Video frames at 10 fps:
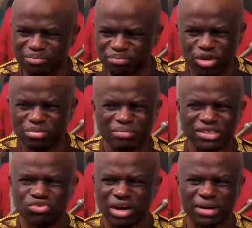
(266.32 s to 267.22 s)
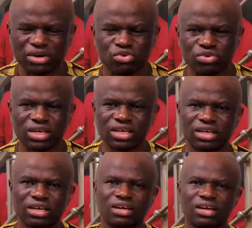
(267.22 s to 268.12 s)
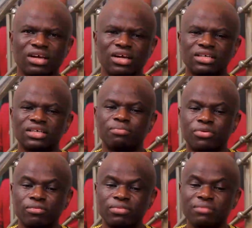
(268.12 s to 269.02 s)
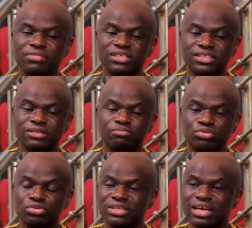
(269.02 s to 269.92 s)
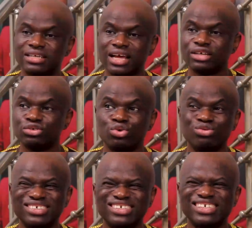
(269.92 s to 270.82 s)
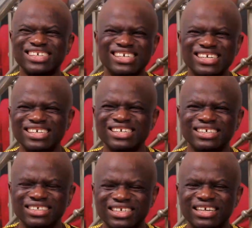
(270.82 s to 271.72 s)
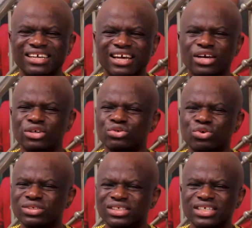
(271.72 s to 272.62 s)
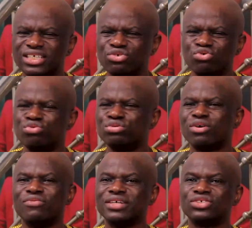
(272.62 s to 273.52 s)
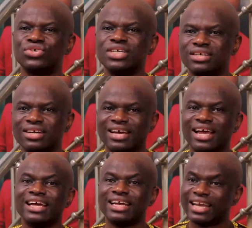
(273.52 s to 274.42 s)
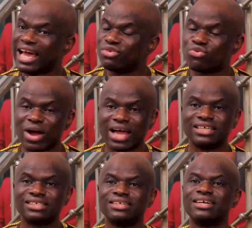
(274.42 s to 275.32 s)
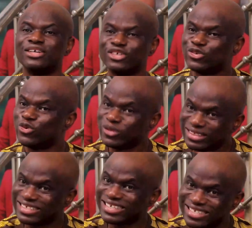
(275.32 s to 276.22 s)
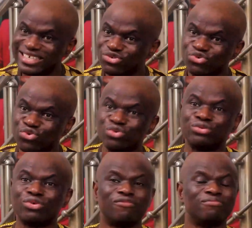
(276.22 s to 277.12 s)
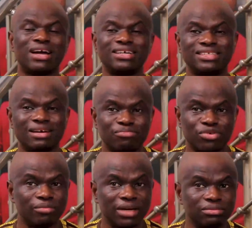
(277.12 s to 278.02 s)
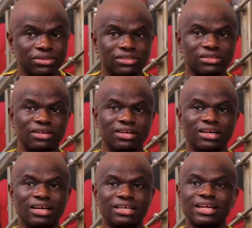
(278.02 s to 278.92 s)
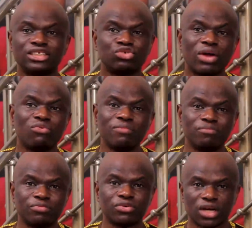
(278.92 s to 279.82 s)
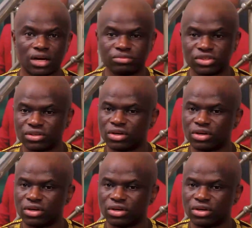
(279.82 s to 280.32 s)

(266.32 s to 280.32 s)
the problem is not about cooking. The problem is deep rooted there. You don't see the root of a tree. Likewise, you don't see the root of marital problems. That is why when people come,